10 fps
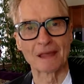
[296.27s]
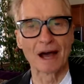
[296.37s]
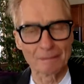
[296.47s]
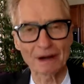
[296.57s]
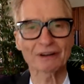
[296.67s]

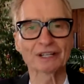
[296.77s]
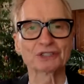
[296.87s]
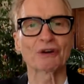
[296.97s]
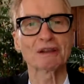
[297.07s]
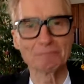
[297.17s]
Americans
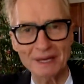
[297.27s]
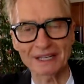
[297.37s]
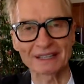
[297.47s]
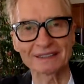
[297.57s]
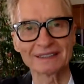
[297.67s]
are
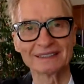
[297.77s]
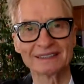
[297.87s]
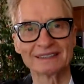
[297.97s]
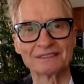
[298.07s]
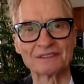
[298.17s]
admitting
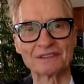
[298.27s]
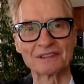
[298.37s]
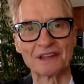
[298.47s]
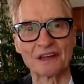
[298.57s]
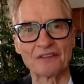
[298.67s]

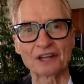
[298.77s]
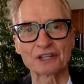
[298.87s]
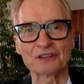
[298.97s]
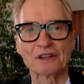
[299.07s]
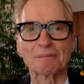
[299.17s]

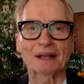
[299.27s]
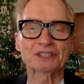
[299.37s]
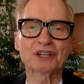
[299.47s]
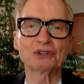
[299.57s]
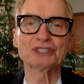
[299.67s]
that
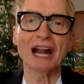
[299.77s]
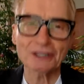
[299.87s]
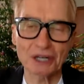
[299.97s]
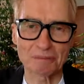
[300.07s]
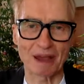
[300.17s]
Mexico's not
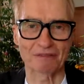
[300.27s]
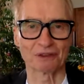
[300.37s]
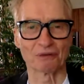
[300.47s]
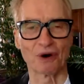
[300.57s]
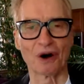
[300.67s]
going to pay for
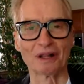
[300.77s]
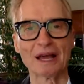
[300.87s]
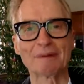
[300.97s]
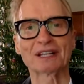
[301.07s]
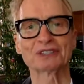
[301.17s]
the wall
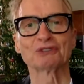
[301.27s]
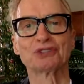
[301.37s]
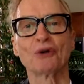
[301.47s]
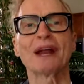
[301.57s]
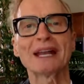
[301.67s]
because they're
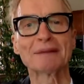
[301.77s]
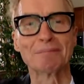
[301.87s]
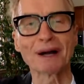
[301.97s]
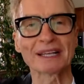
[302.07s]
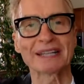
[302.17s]
donating
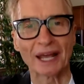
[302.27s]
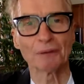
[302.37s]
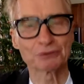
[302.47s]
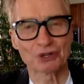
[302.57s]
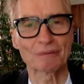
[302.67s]
money to
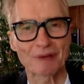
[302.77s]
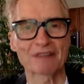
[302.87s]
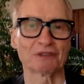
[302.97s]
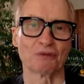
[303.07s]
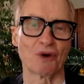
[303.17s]
help Trump pay
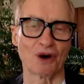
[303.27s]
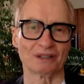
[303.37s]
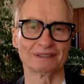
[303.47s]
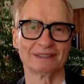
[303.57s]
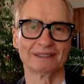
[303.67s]
for the wall.